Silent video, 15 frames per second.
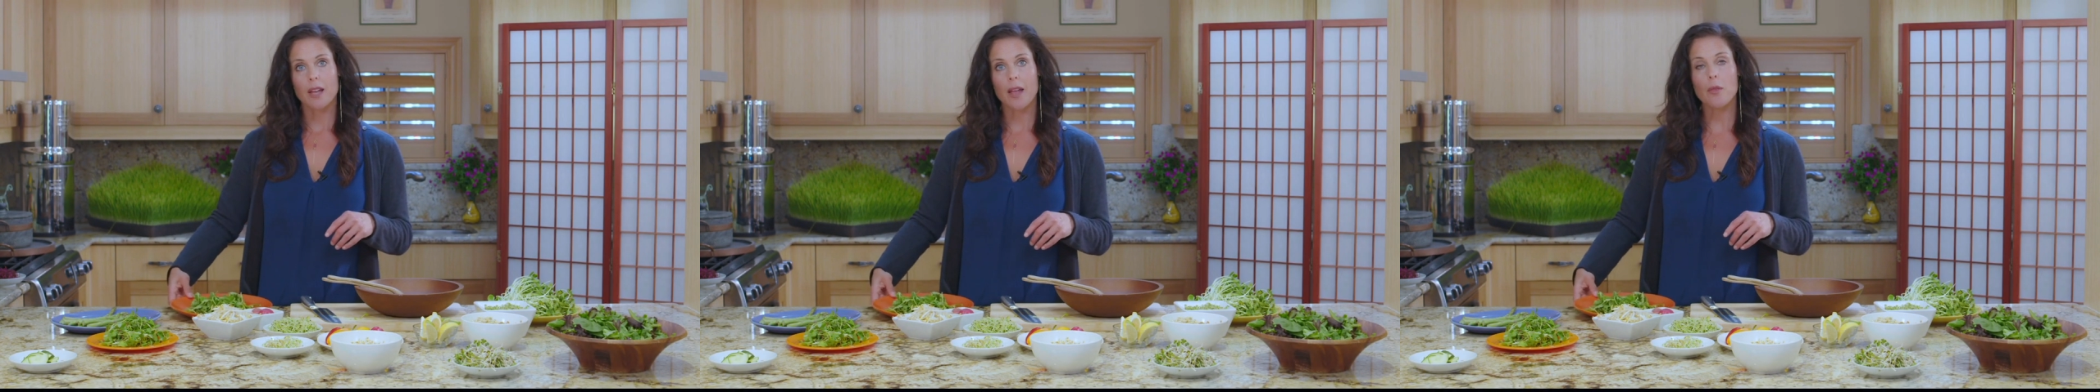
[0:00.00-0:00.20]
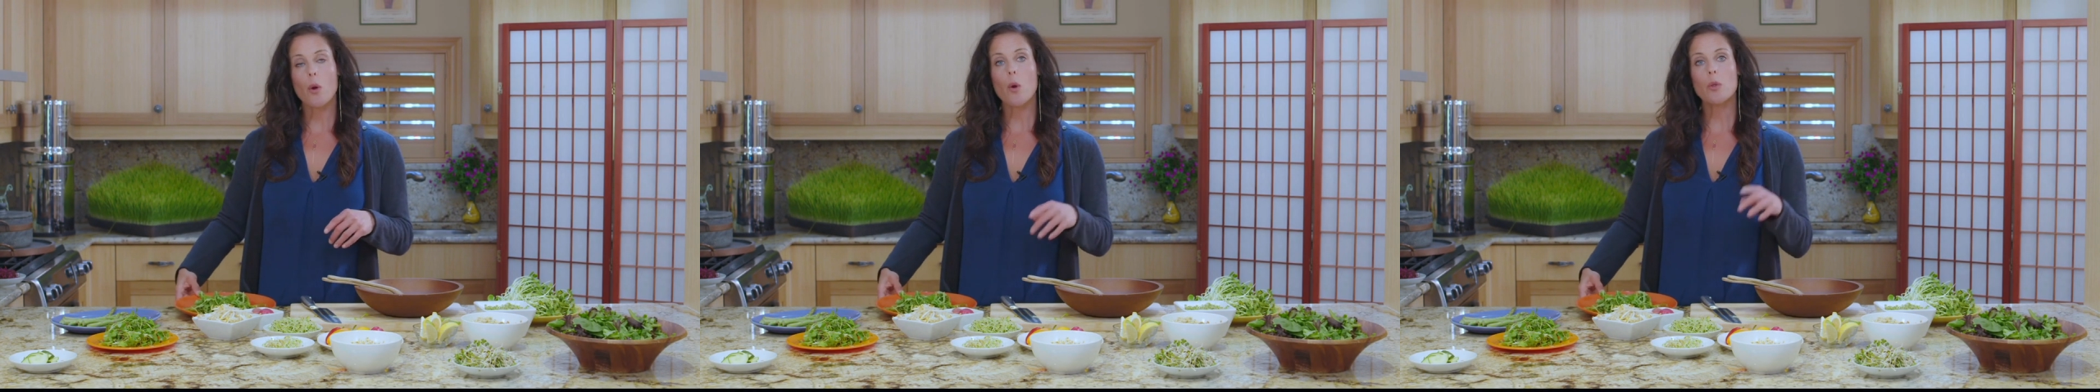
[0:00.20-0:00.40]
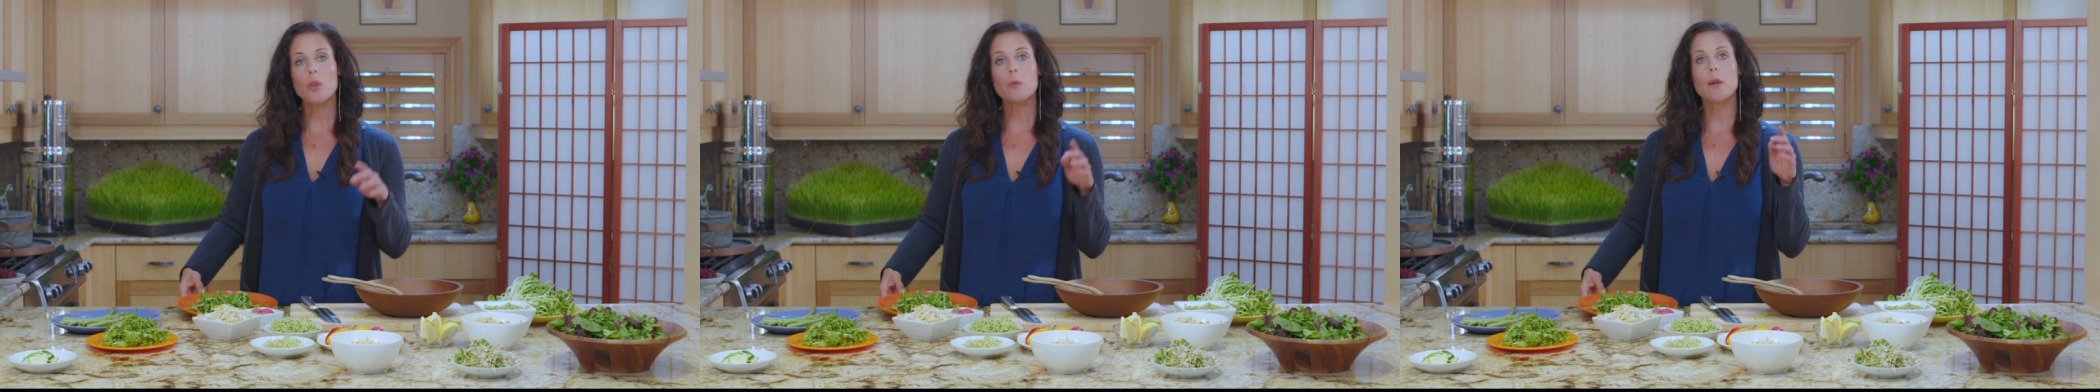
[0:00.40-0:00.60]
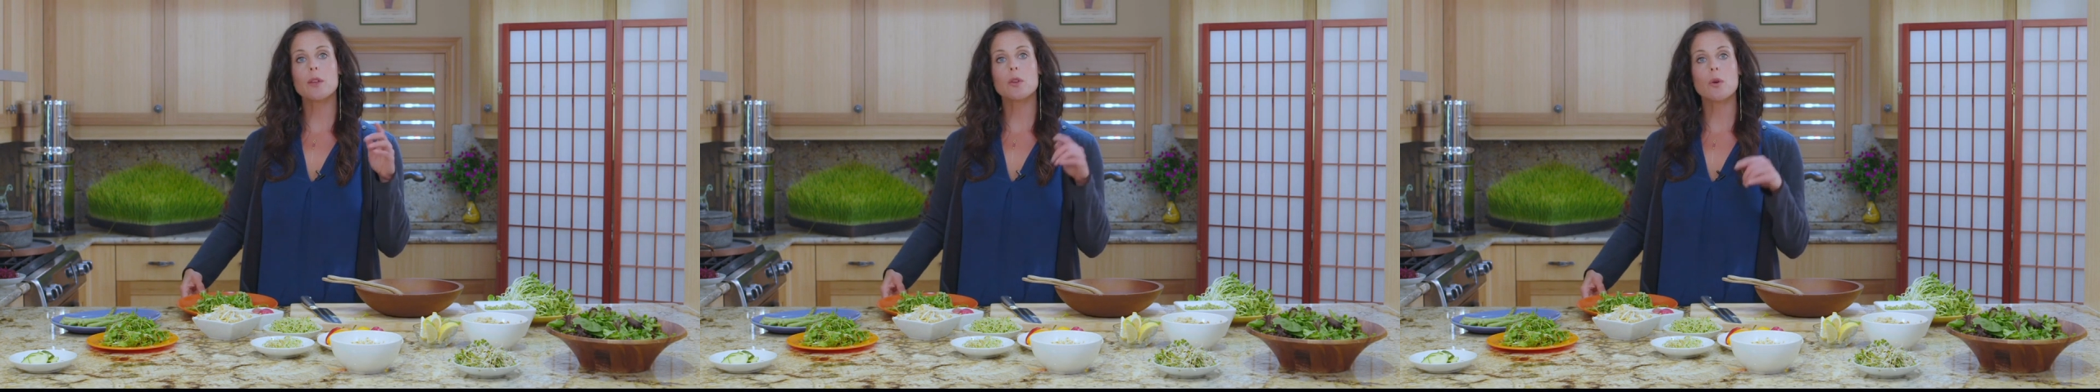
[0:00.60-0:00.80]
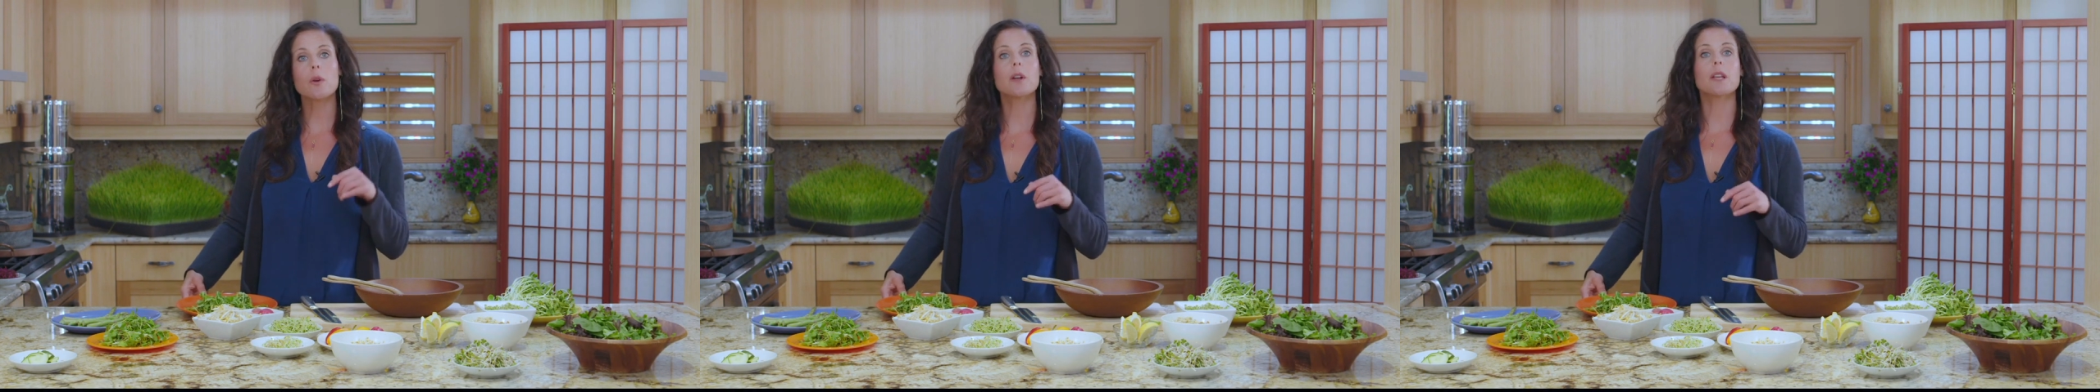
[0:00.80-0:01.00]
And the only way
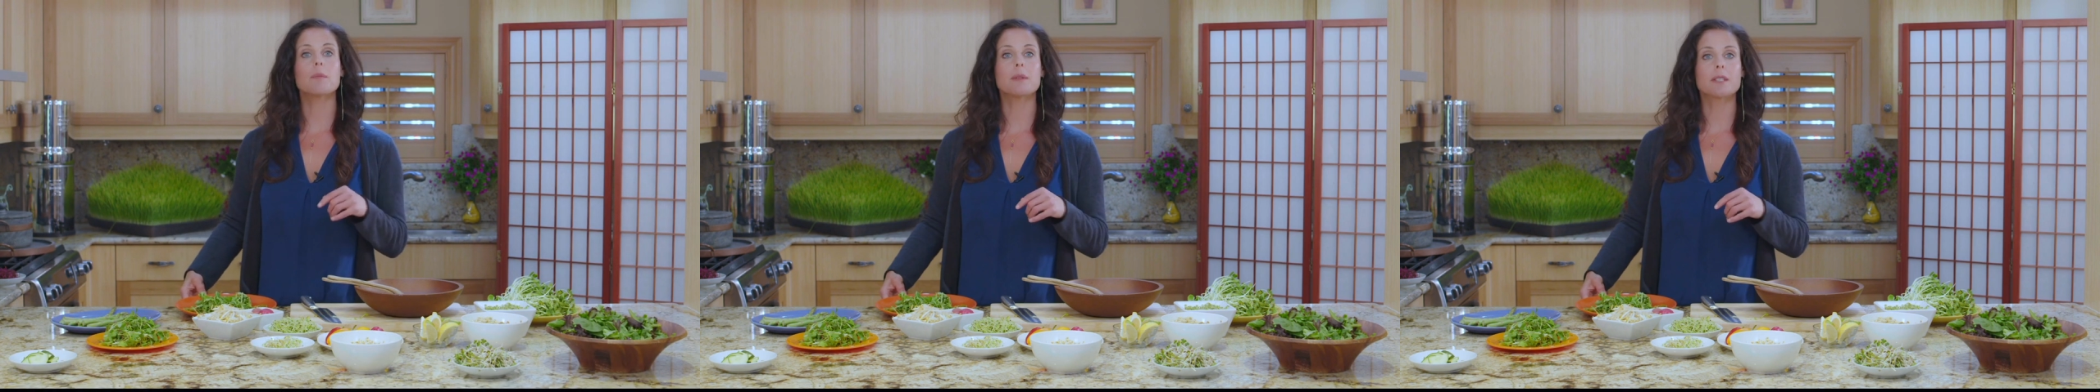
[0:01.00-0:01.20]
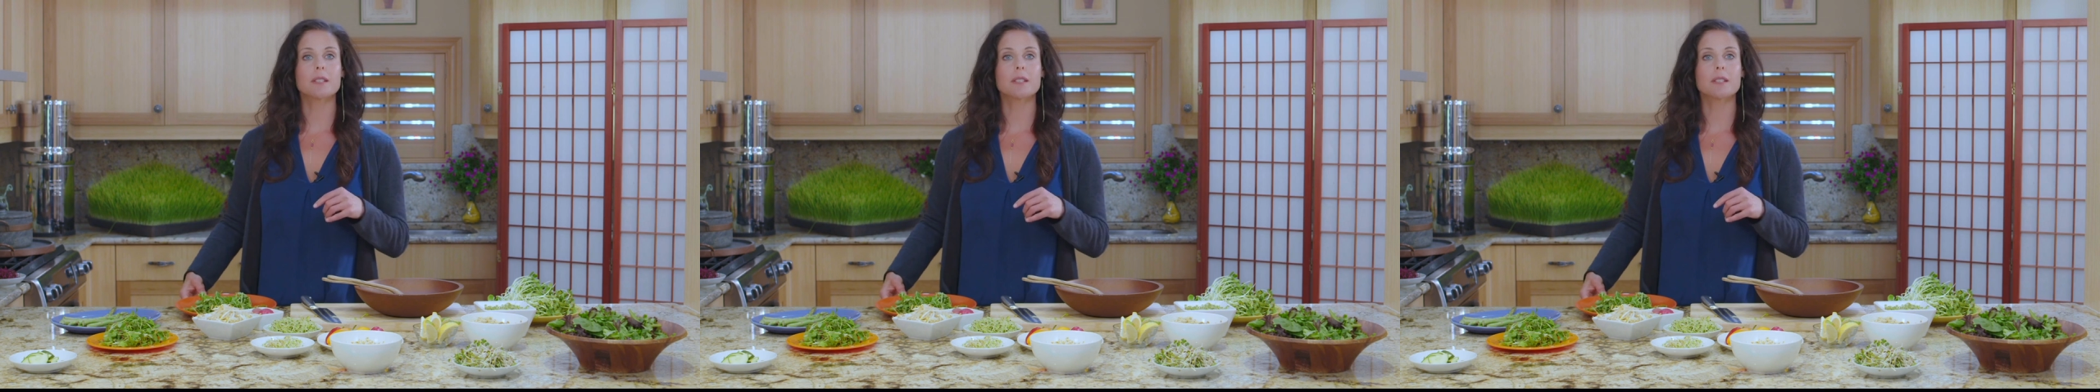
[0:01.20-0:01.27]
you're gonna be